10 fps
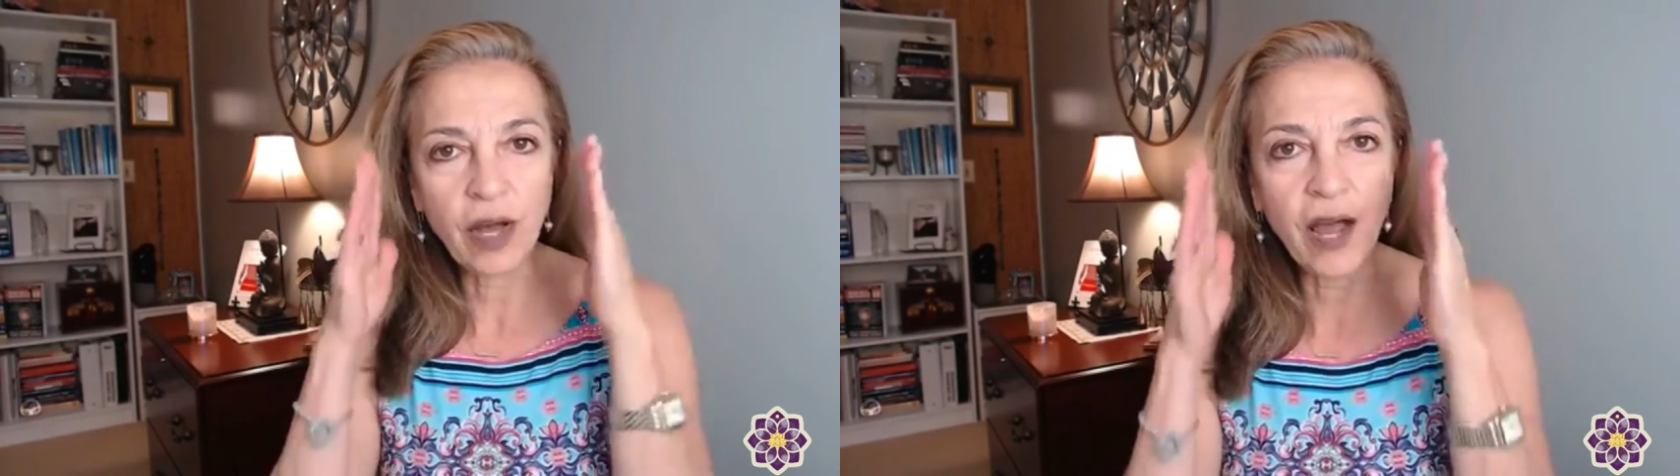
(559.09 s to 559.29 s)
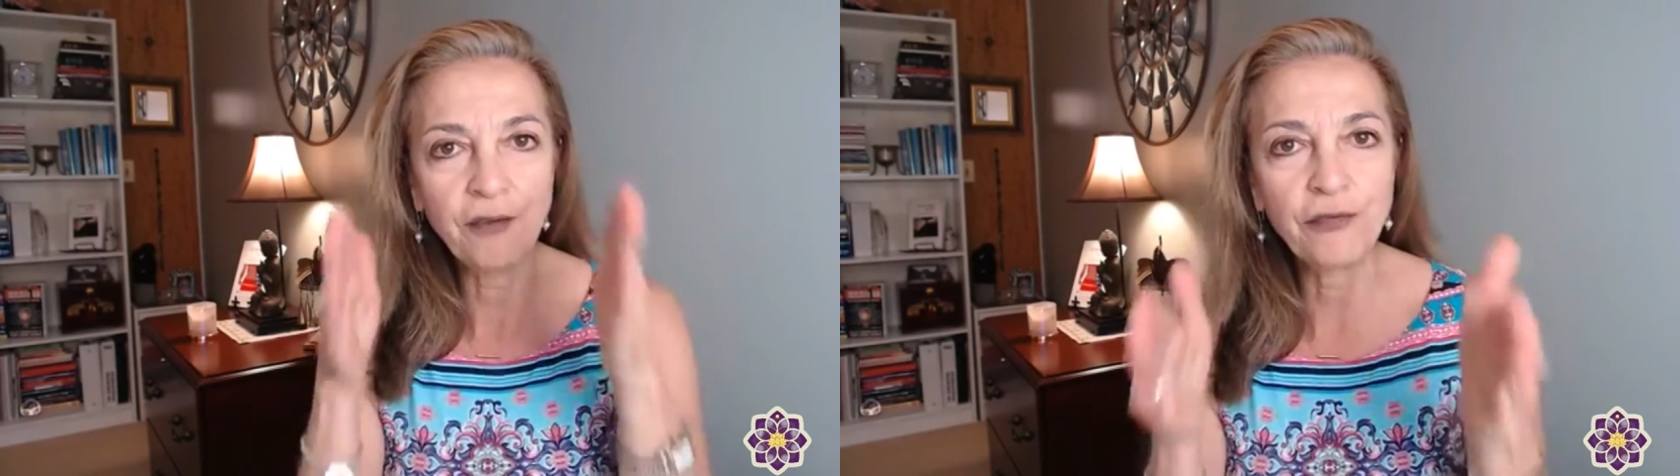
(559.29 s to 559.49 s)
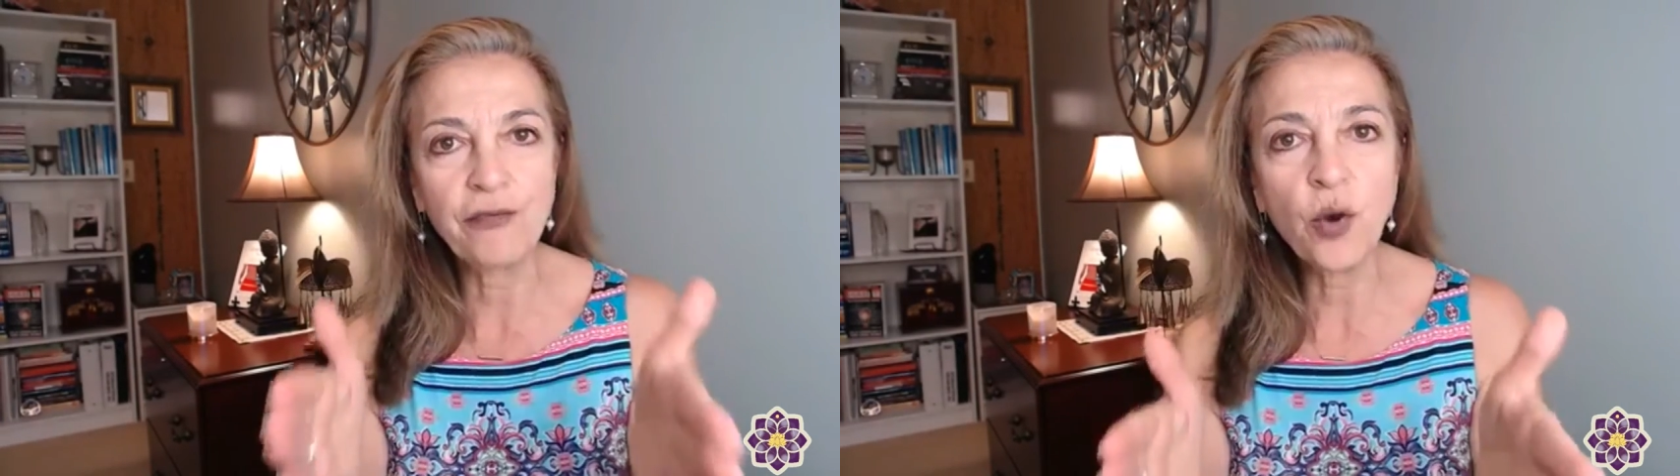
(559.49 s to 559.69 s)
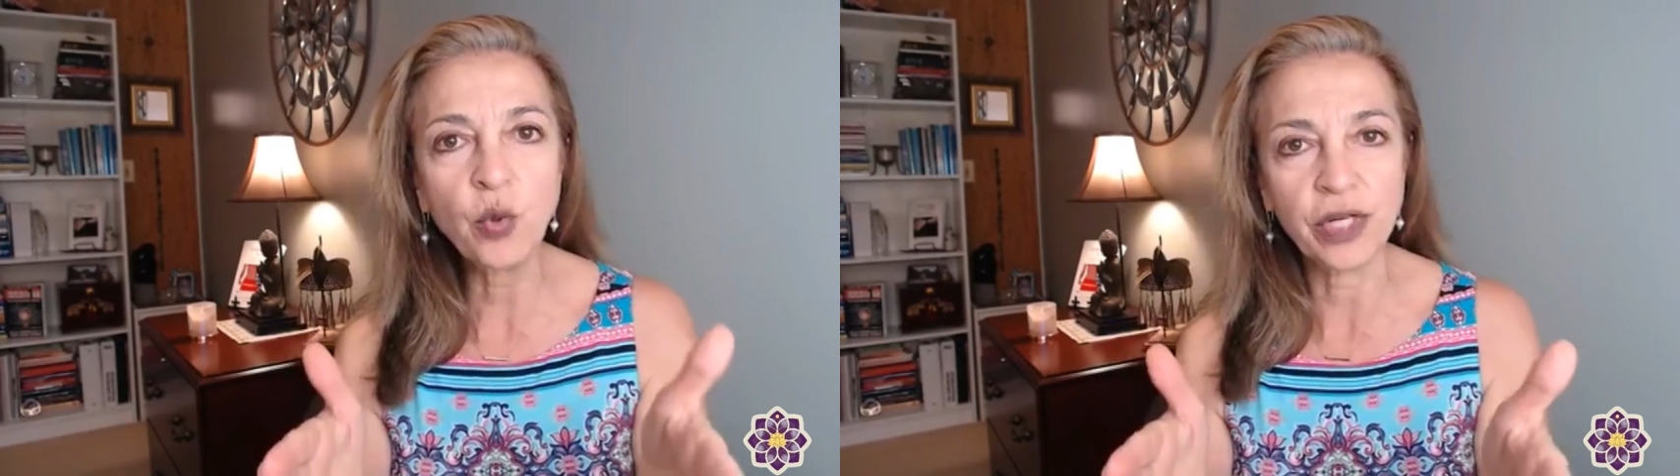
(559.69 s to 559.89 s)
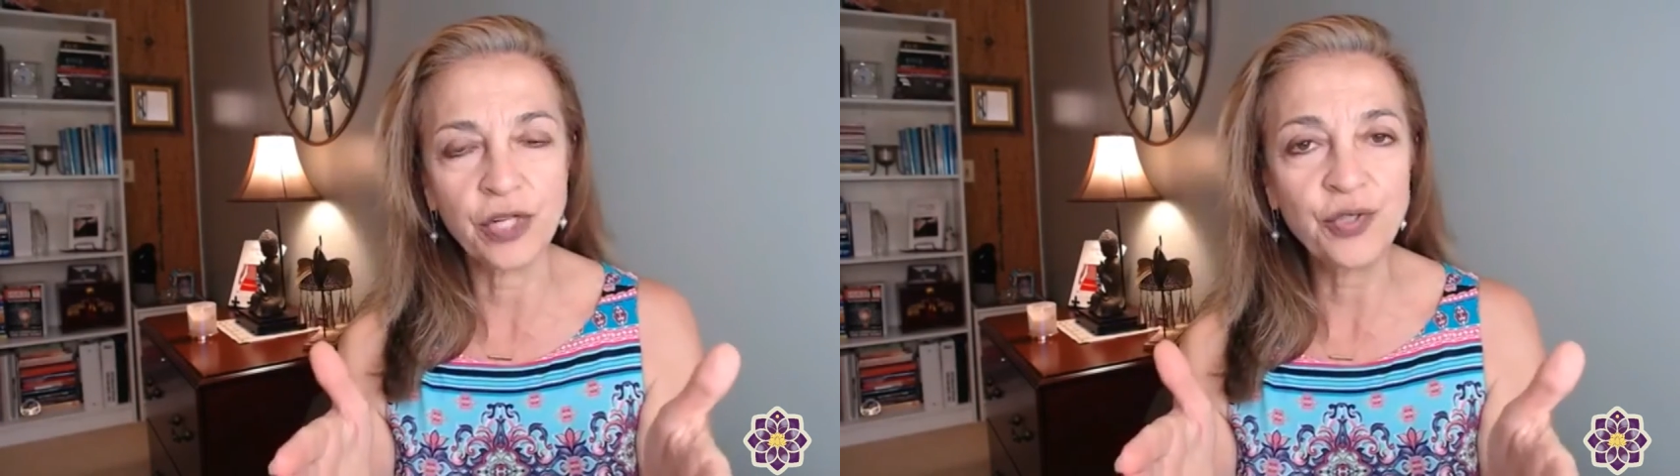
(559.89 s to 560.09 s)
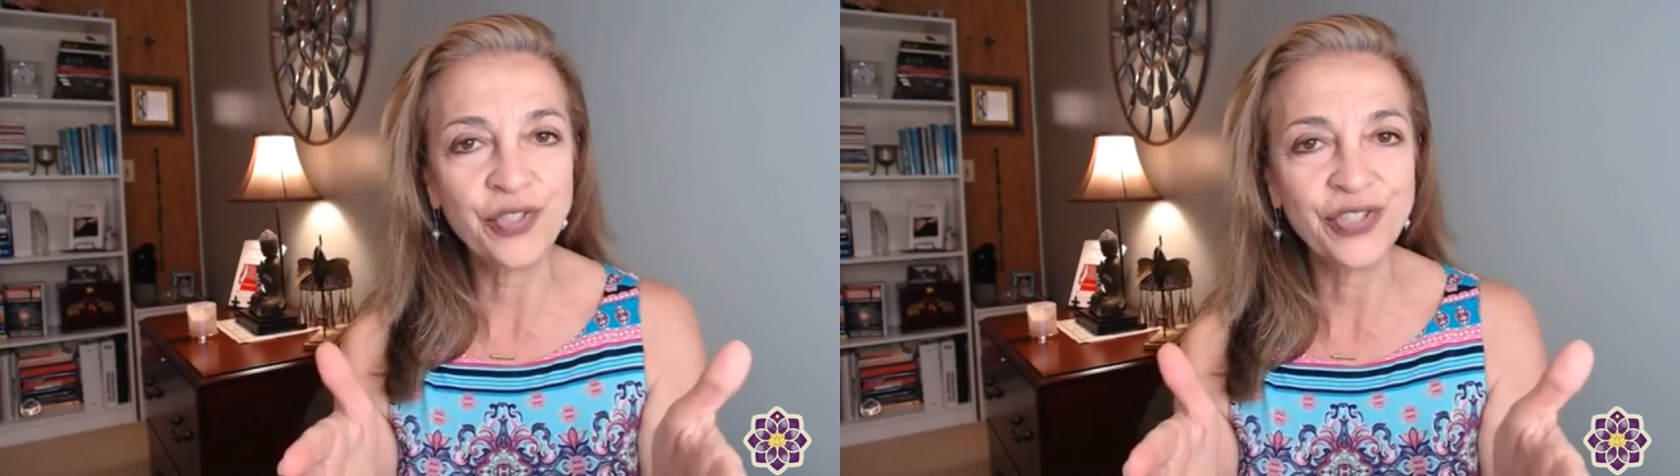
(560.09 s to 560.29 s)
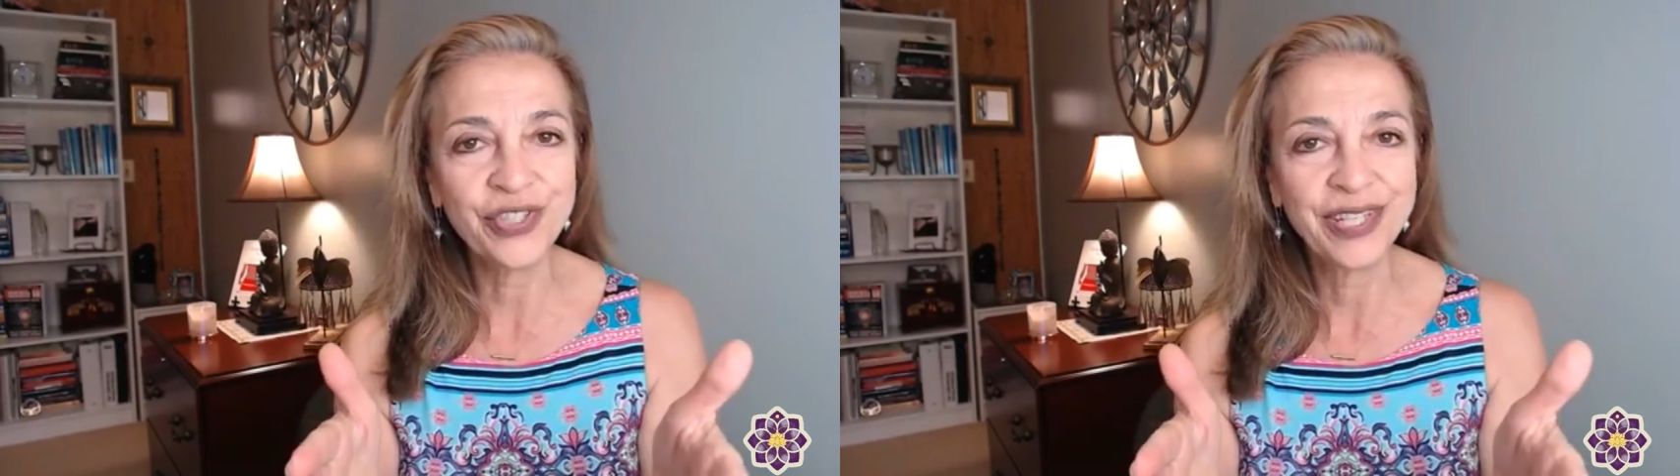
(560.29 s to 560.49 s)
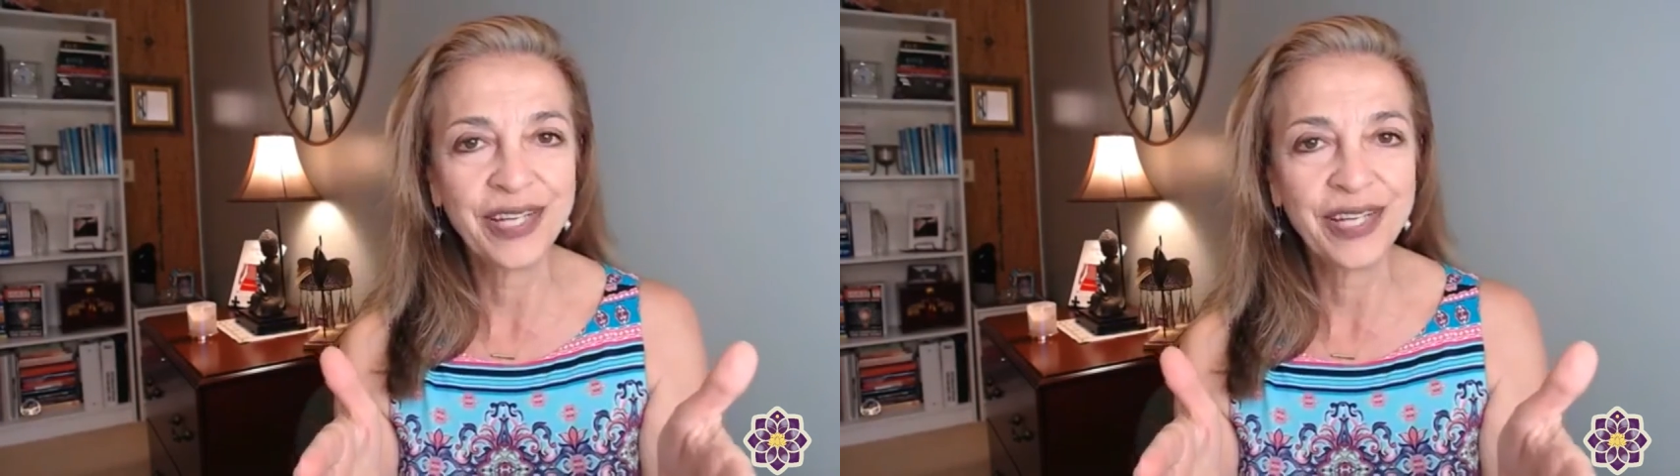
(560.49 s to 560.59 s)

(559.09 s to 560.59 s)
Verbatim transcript: I focus